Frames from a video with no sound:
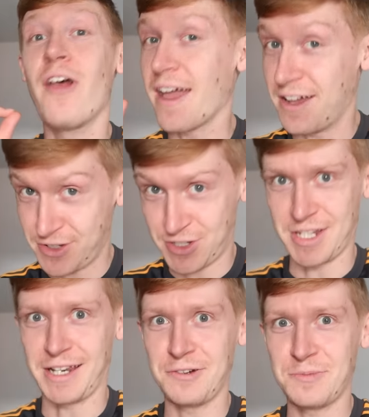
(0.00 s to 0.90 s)
They are
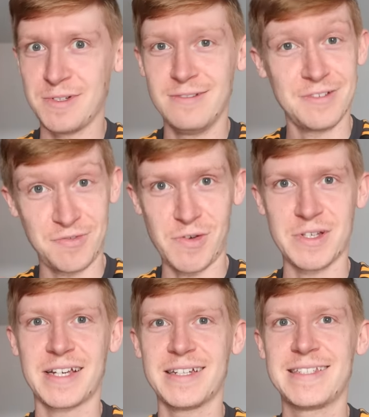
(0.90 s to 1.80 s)
still open, as far
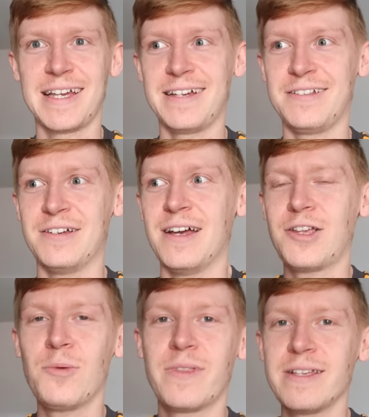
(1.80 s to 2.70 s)
as I can tell. I
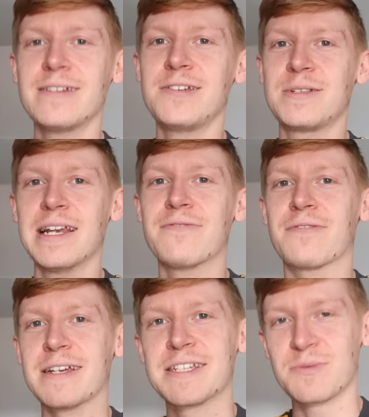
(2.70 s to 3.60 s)
don't think they do
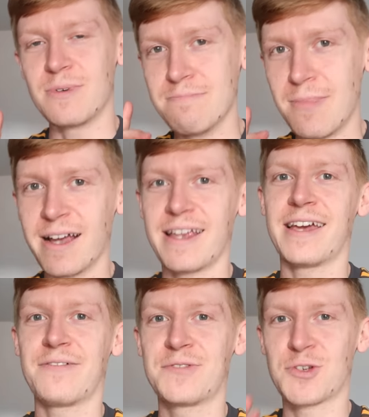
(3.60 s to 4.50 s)
deliveries, so I might
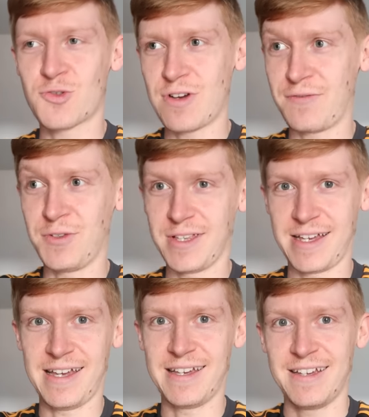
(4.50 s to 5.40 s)
have to travel
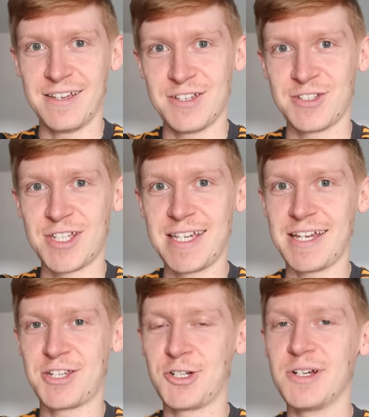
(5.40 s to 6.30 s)
there to
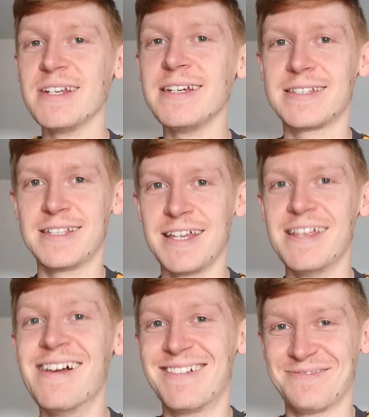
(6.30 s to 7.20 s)
get a Chinese and then
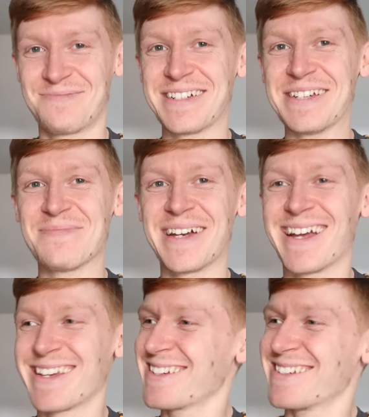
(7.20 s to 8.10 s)
bring it
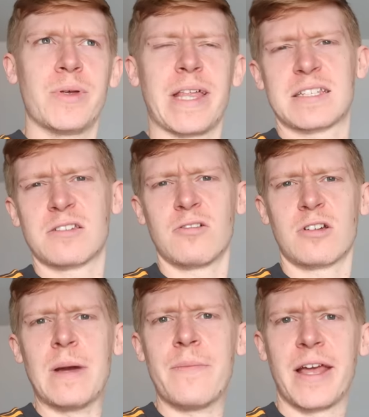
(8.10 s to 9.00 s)
back. But that's the sort
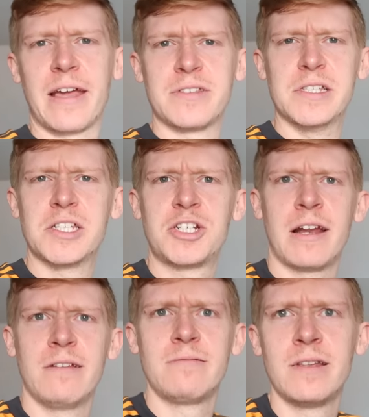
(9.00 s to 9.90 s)
of commitment I have to this
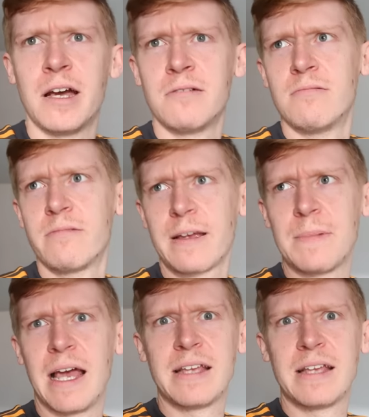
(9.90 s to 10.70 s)
channel, you know. Thank me